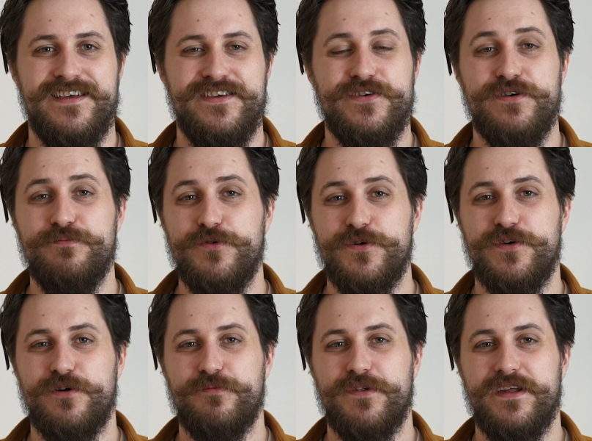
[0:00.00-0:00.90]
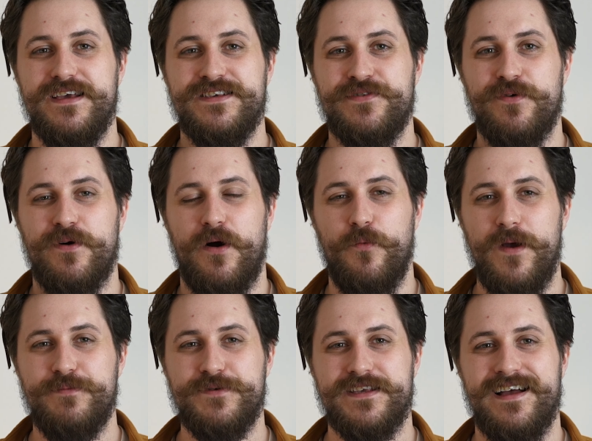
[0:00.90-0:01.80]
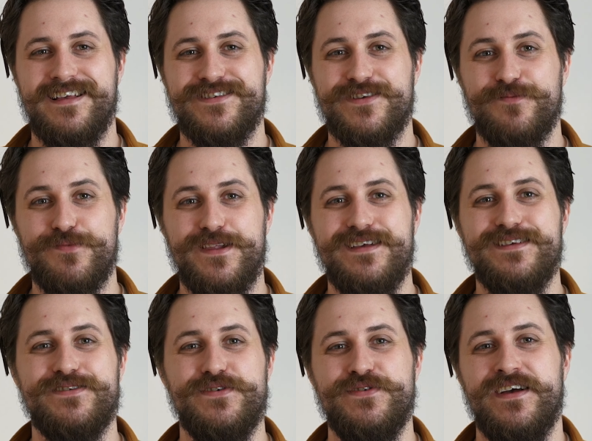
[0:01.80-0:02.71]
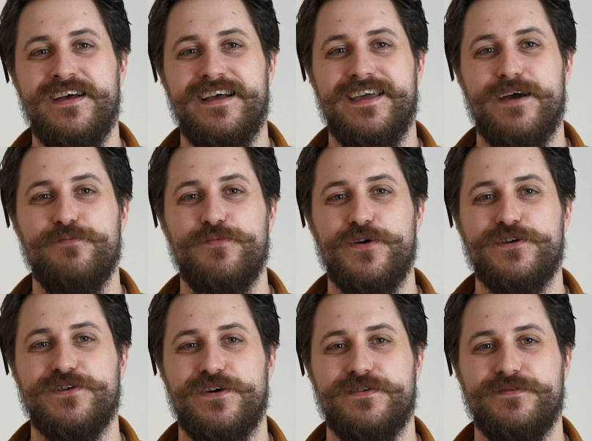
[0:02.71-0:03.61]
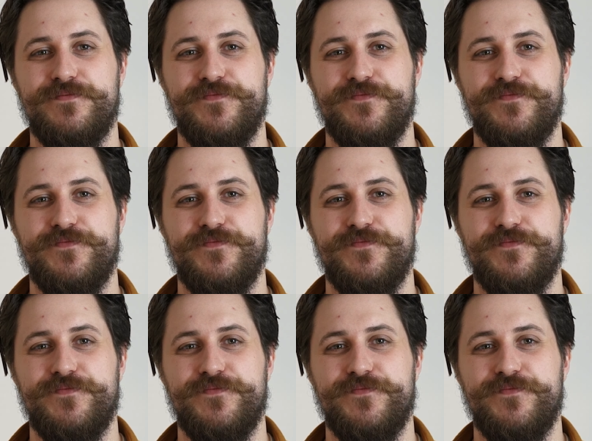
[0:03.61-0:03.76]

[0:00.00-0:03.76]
You can book your place through our website so please do get booked on.